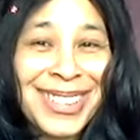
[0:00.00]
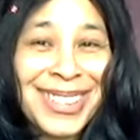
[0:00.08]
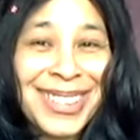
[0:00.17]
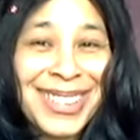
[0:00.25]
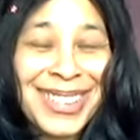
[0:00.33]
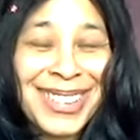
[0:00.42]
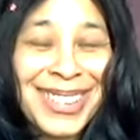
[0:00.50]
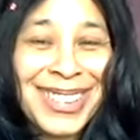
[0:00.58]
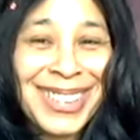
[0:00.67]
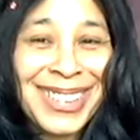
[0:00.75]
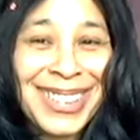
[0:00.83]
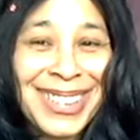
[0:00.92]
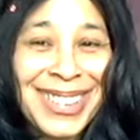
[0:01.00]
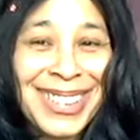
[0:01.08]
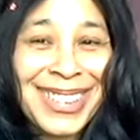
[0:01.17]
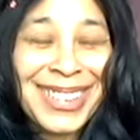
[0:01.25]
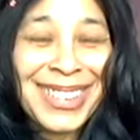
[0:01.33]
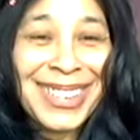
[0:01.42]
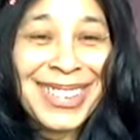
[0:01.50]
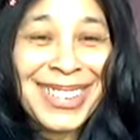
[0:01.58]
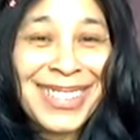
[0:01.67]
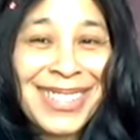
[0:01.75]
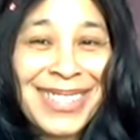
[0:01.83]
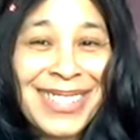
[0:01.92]

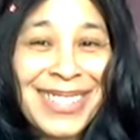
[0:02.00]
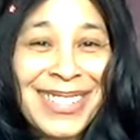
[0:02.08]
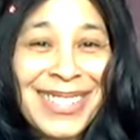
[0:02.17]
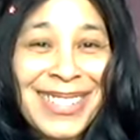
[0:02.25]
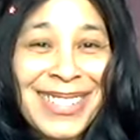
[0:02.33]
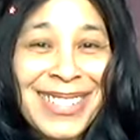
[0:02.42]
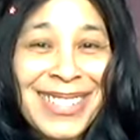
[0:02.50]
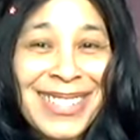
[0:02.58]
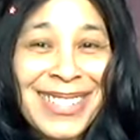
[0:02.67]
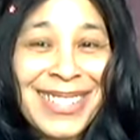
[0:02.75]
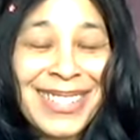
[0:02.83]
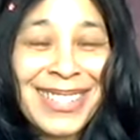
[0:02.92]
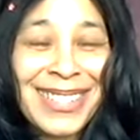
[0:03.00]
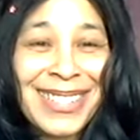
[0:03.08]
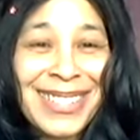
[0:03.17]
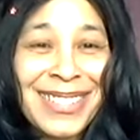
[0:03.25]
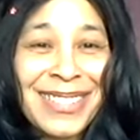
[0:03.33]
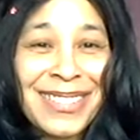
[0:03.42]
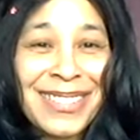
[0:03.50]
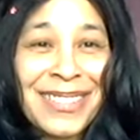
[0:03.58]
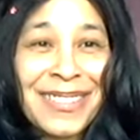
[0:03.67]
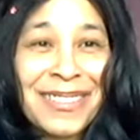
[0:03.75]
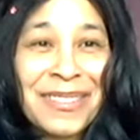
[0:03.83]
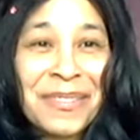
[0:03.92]

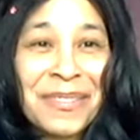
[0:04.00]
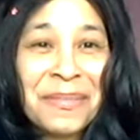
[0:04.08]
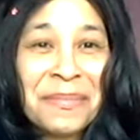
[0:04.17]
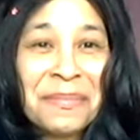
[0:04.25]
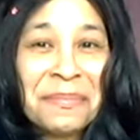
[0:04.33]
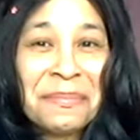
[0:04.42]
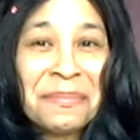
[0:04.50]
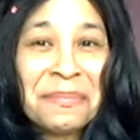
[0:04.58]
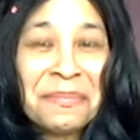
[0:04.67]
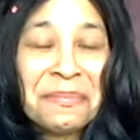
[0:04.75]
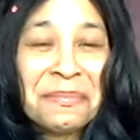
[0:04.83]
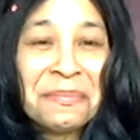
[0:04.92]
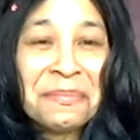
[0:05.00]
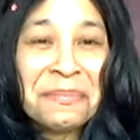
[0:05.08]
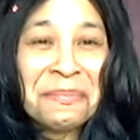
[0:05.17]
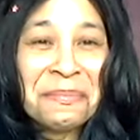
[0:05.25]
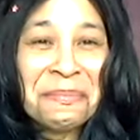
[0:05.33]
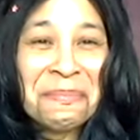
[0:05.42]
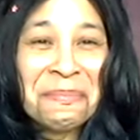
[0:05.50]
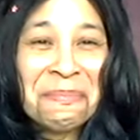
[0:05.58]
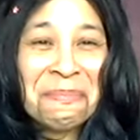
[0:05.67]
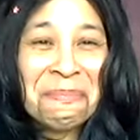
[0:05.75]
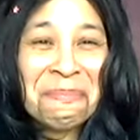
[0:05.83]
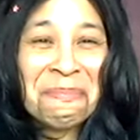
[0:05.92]

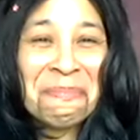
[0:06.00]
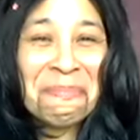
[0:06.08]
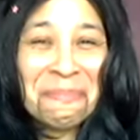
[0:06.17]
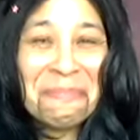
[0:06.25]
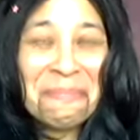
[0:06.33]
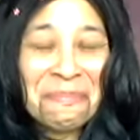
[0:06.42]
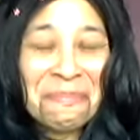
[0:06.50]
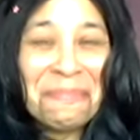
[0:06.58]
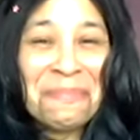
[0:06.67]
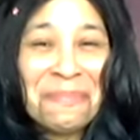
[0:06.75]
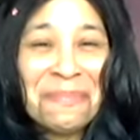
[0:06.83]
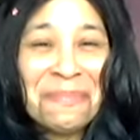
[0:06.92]
[no speech]